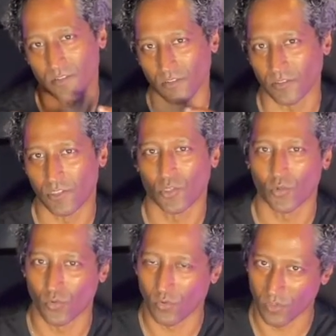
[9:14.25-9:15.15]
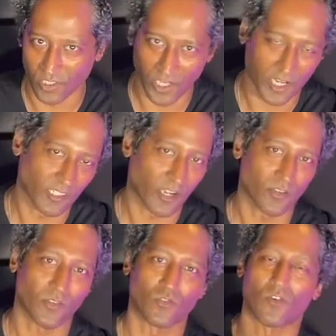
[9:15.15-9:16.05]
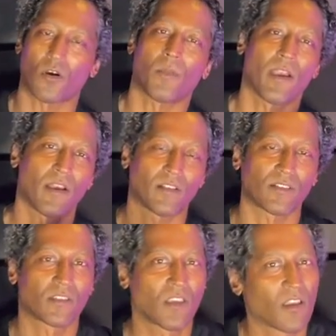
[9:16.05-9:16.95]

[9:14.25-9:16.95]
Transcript: or tune or change out your drum heads,